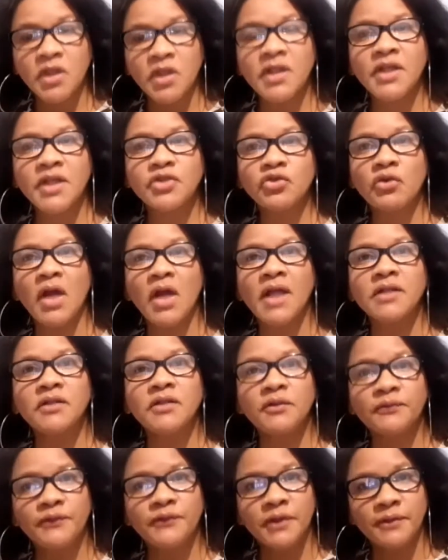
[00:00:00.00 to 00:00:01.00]
They try
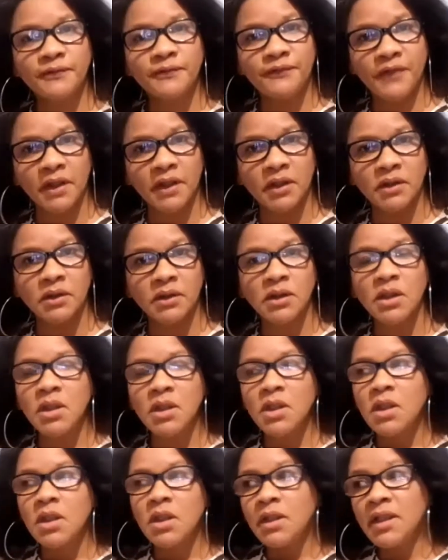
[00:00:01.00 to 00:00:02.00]
to fulfill
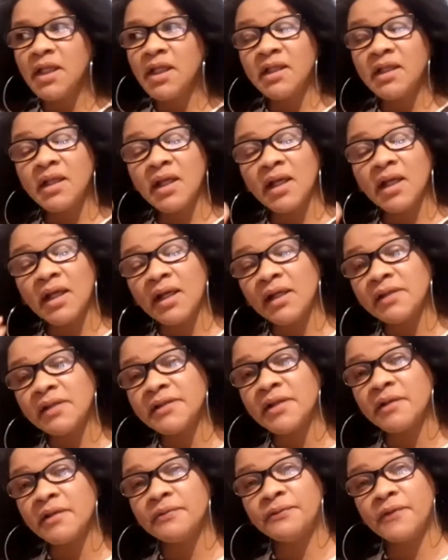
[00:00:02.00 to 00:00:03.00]
the years
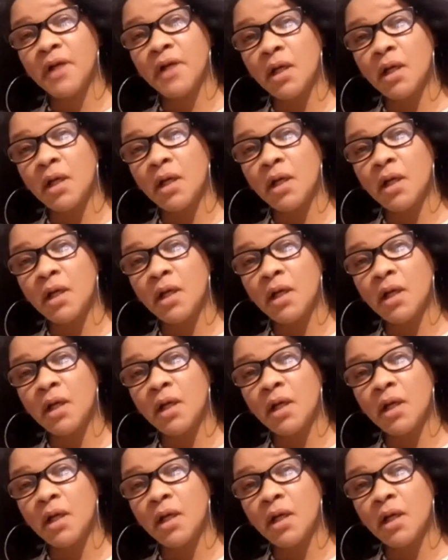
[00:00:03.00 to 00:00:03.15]
of